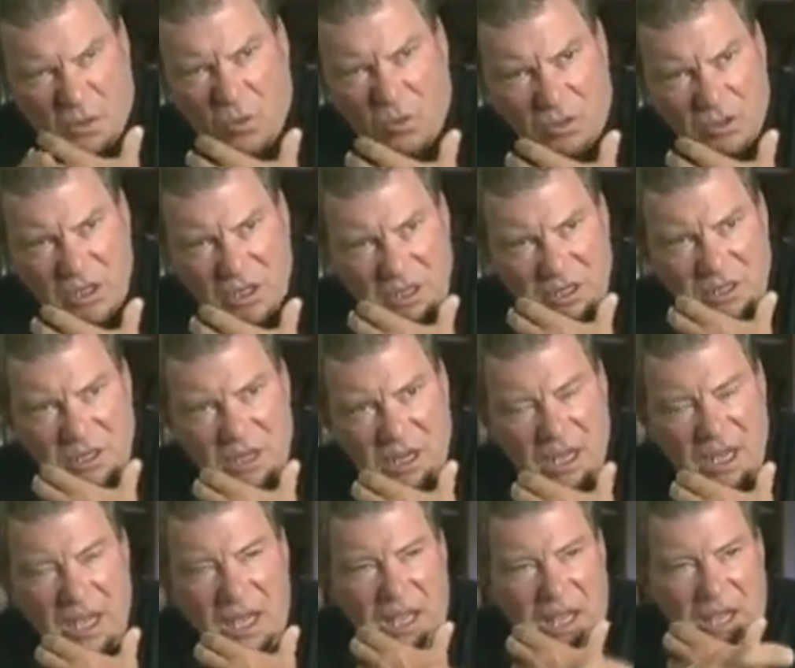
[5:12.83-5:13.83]

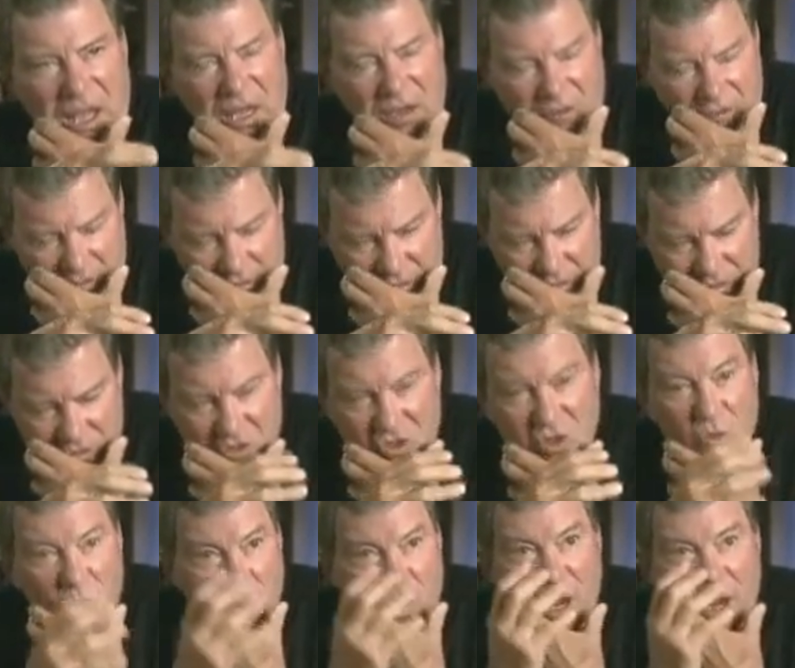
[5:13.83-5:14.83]
oldies. And
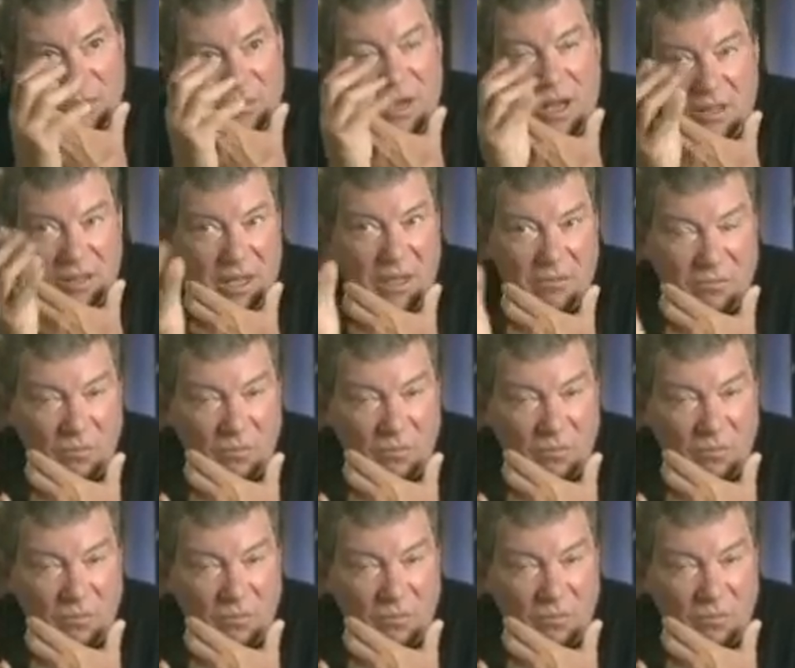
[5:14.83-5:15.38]
so, and